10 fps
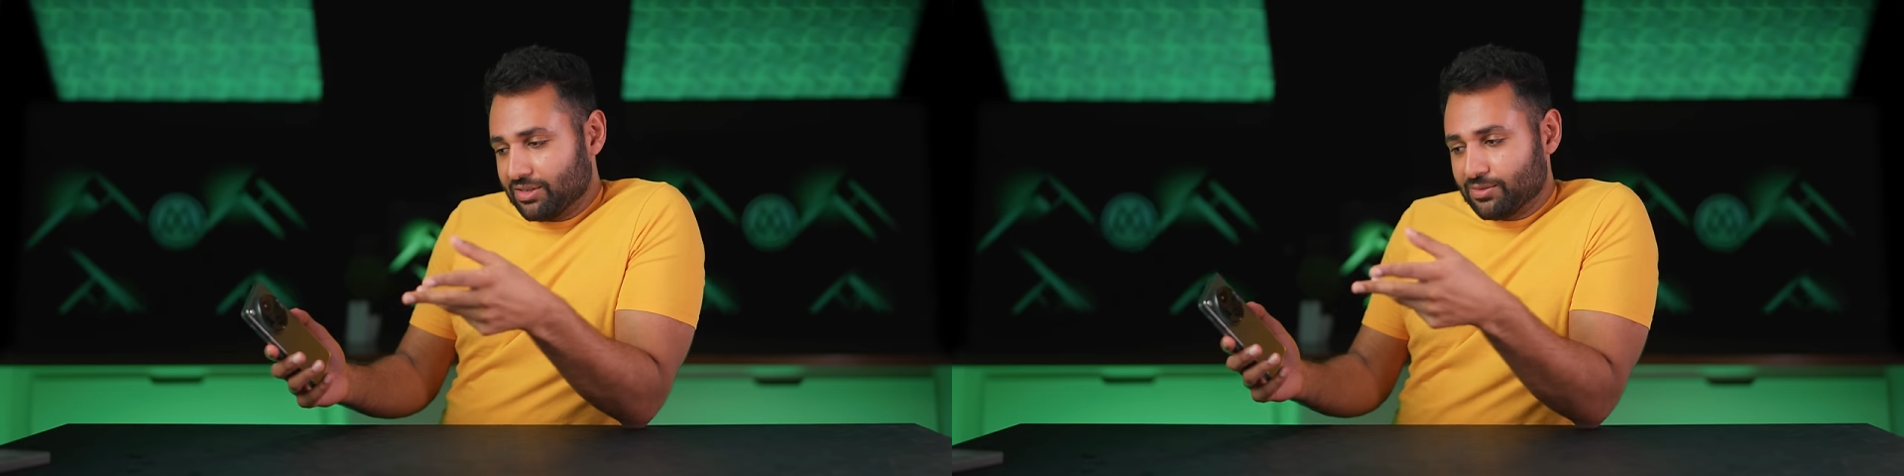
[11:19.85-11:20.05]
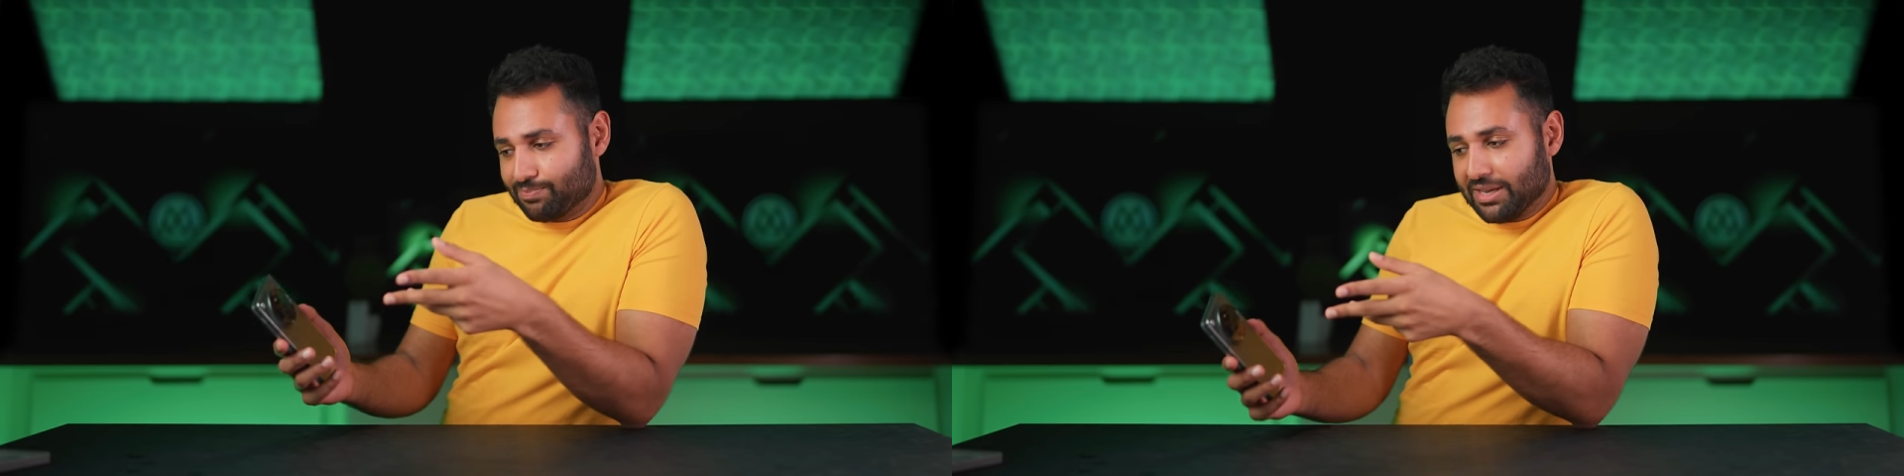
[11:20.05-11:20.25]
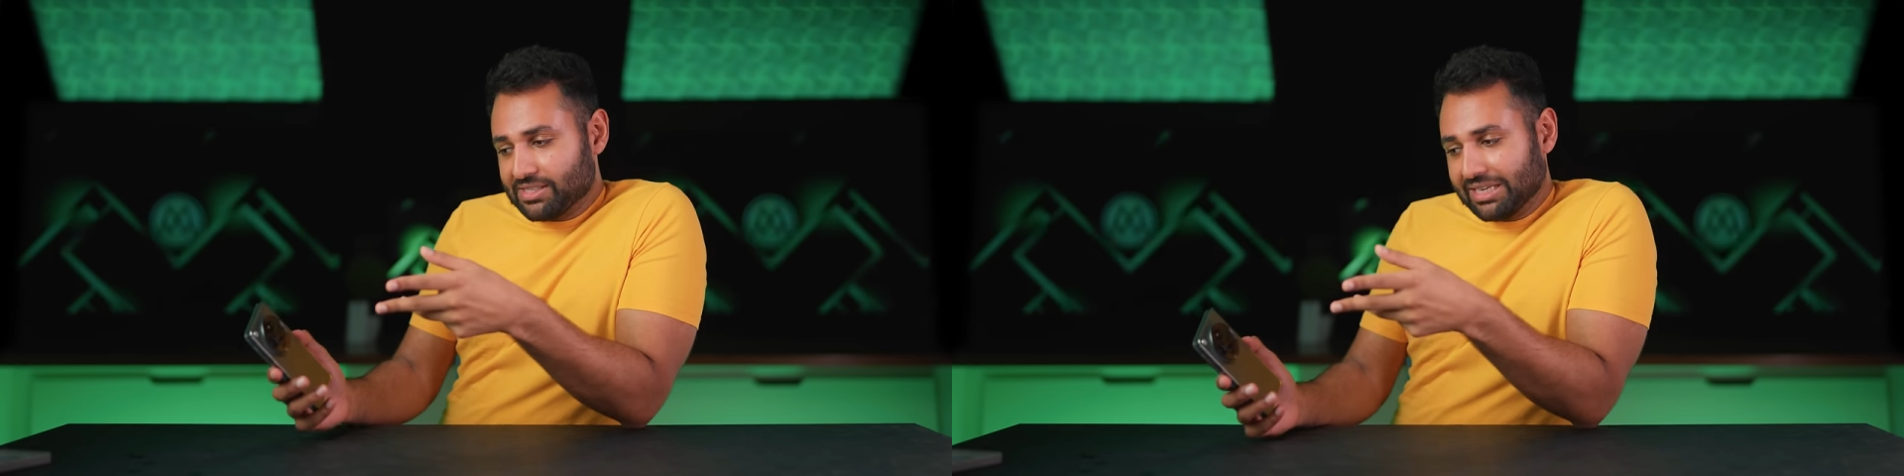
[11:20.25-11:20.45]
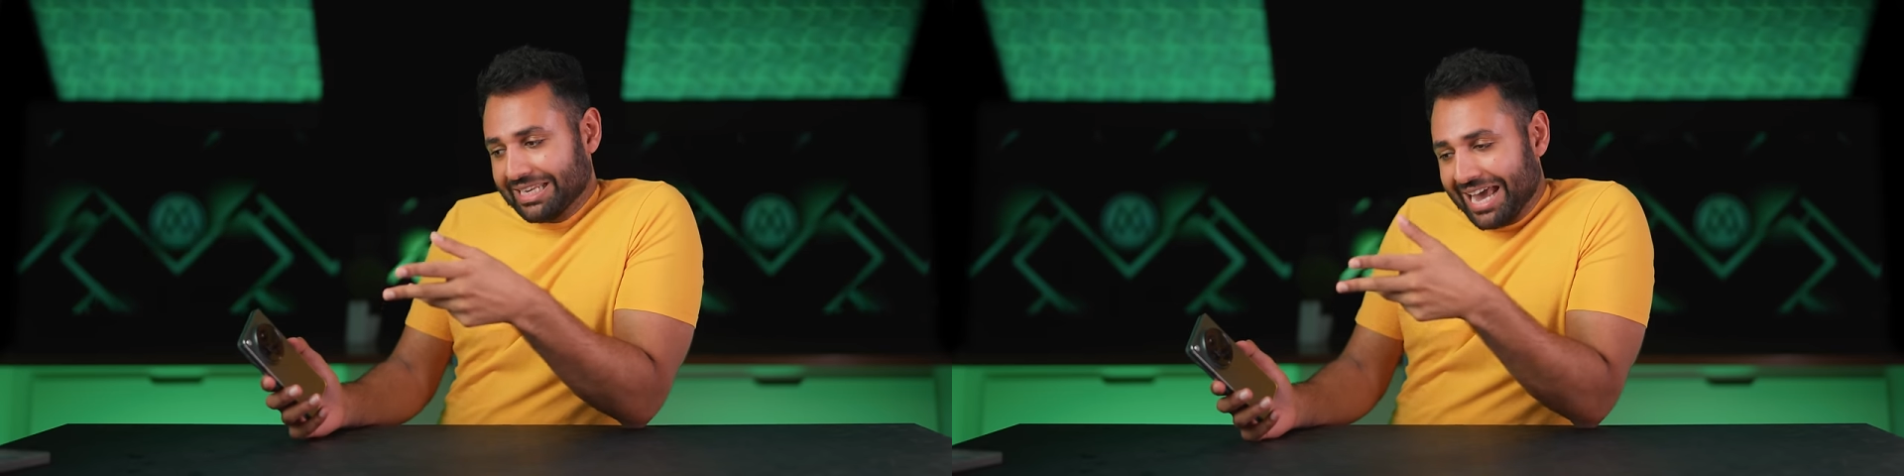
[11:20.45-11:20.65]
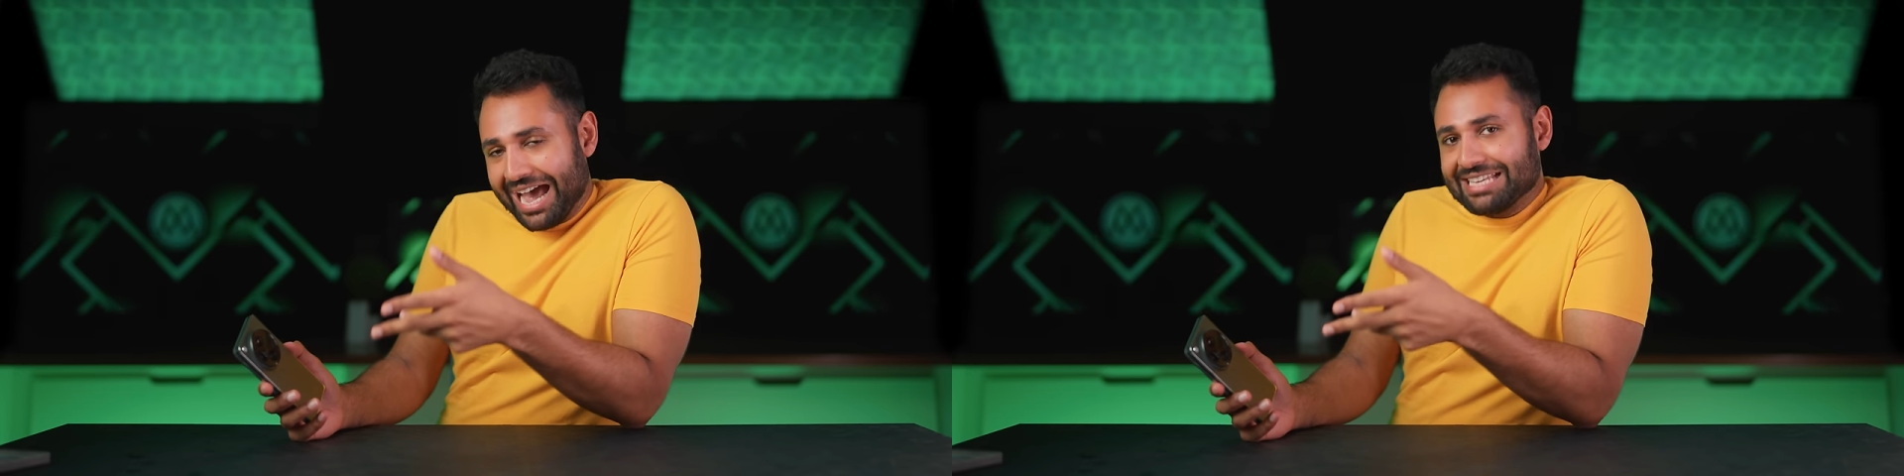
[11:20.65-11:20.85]
is
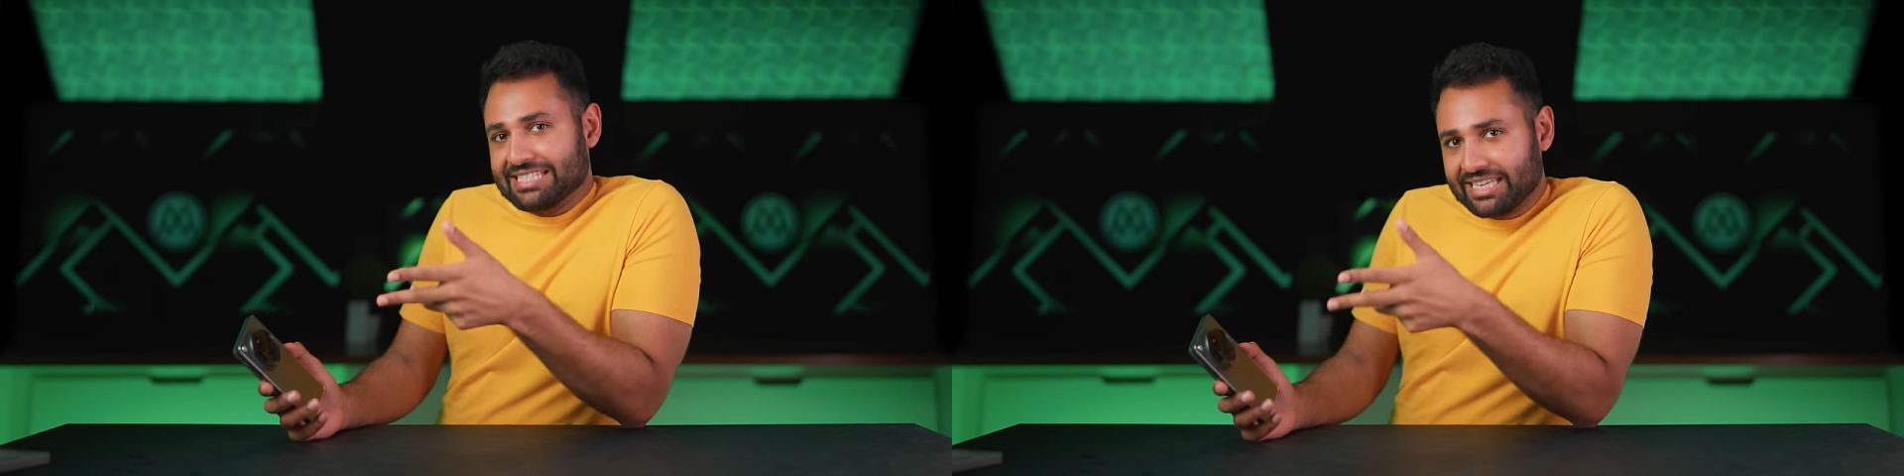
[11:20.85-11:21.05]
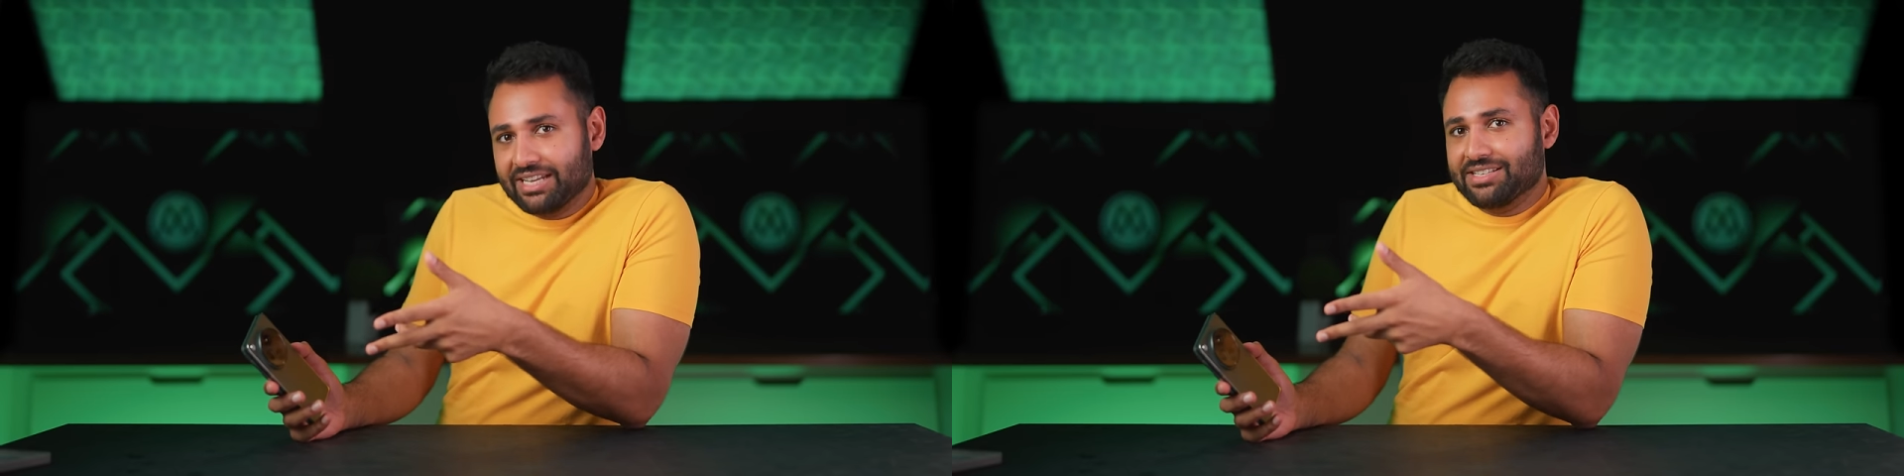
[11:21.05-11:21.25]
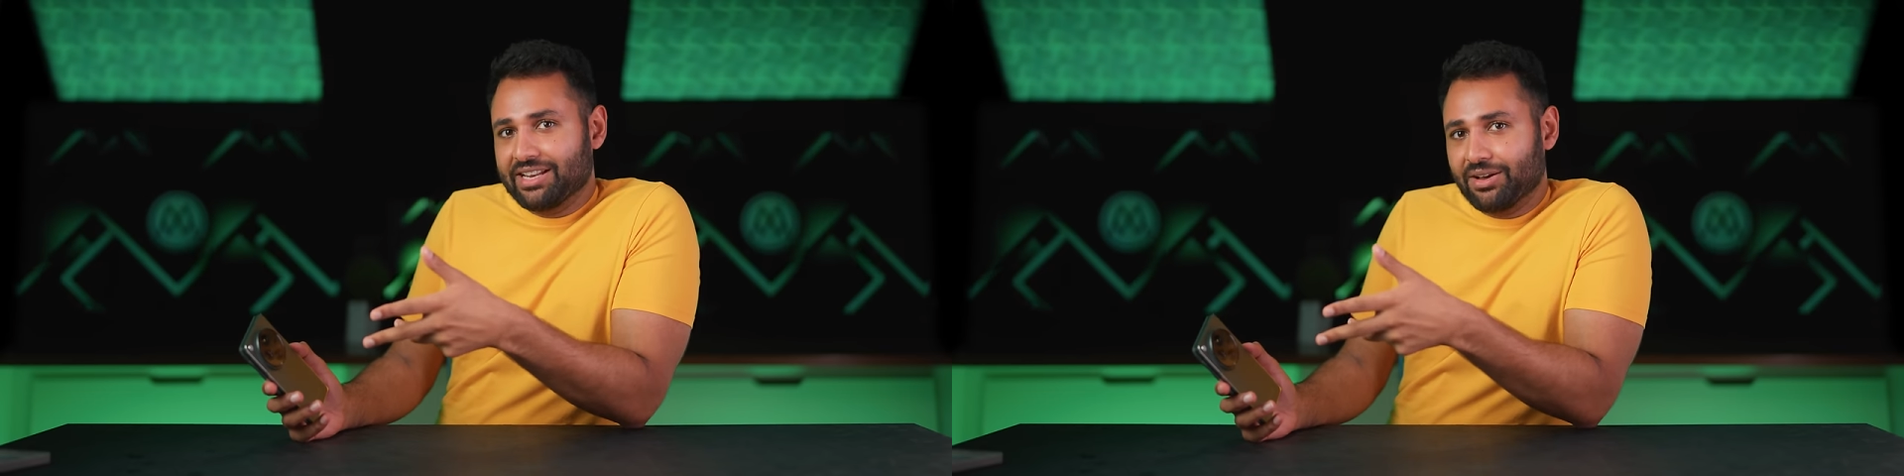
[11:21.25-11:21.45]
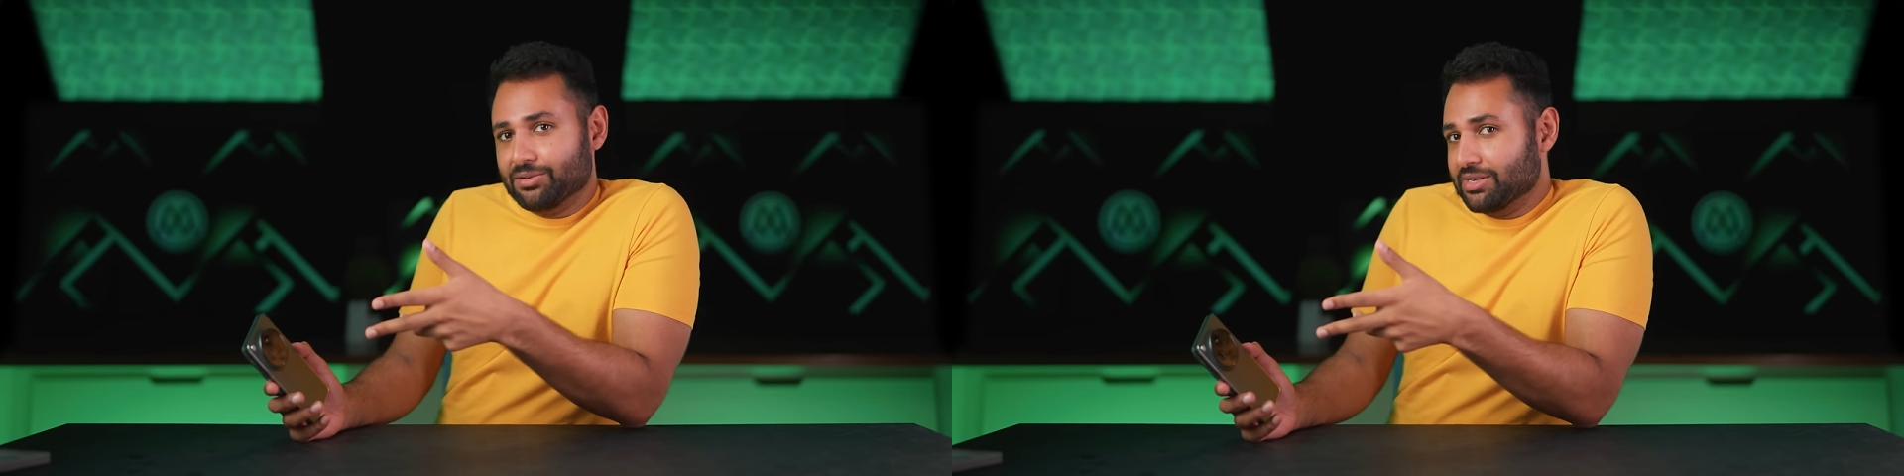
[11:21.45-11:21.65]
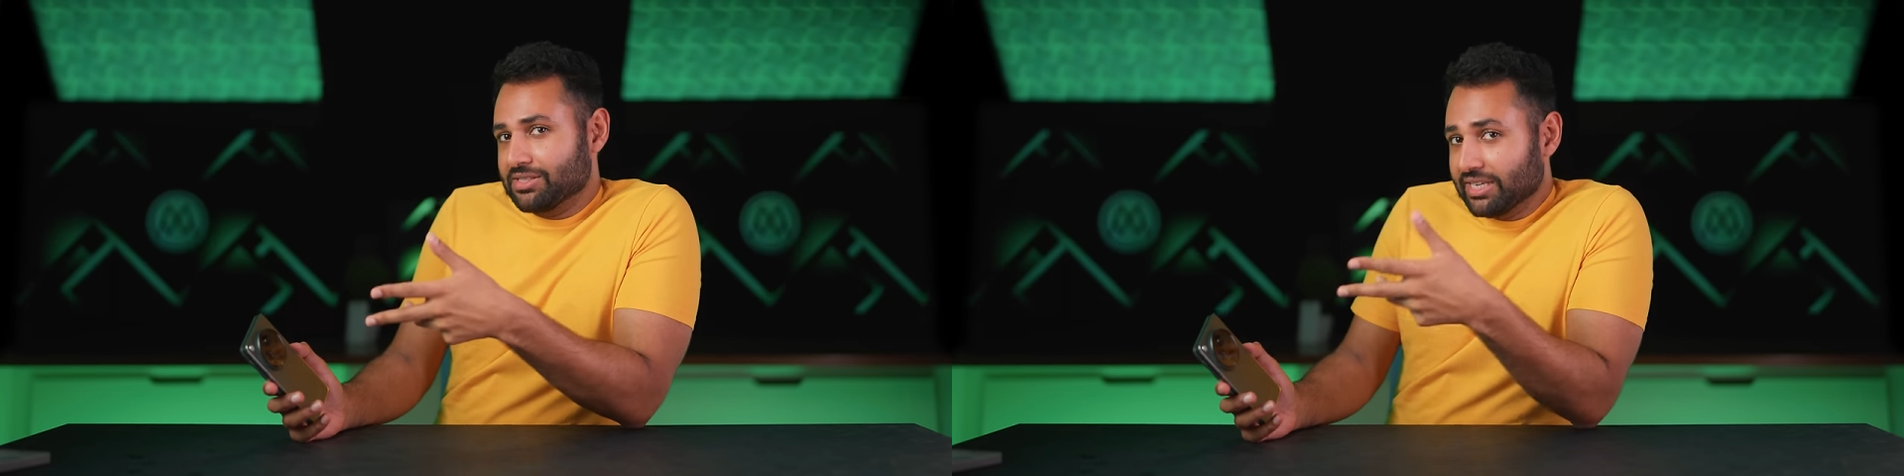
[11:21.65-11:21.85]
basically as kitted
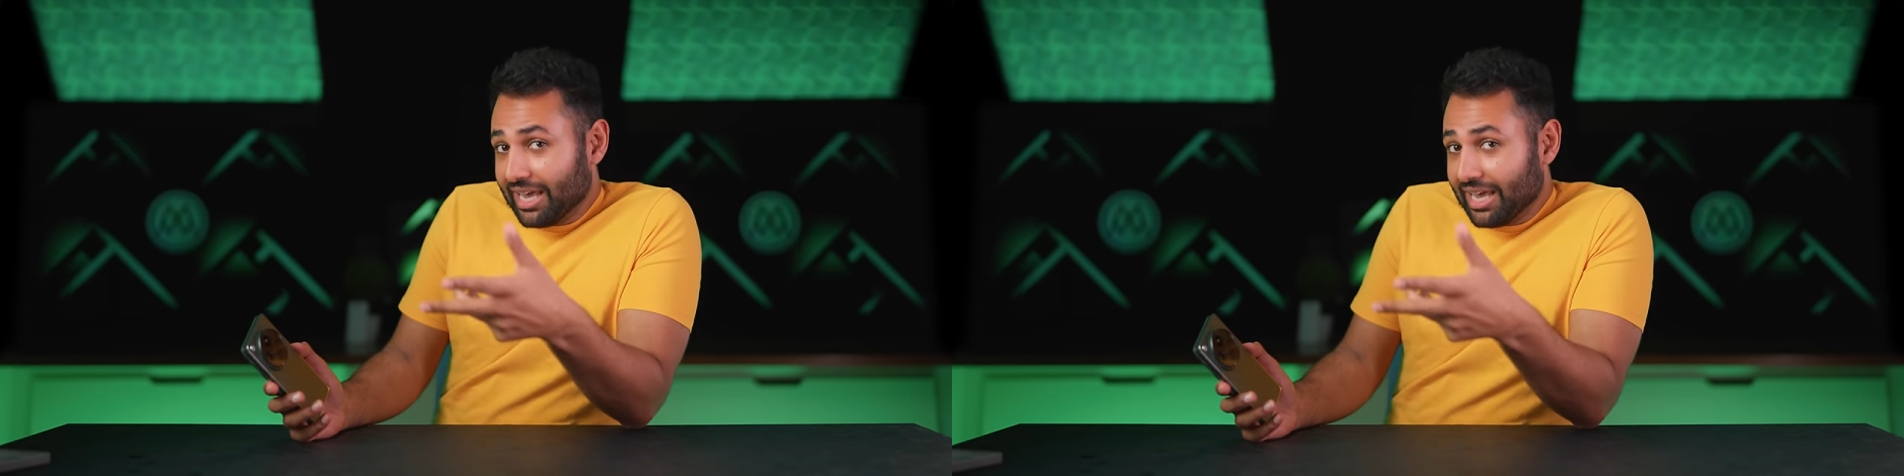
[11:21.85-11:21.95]
out as it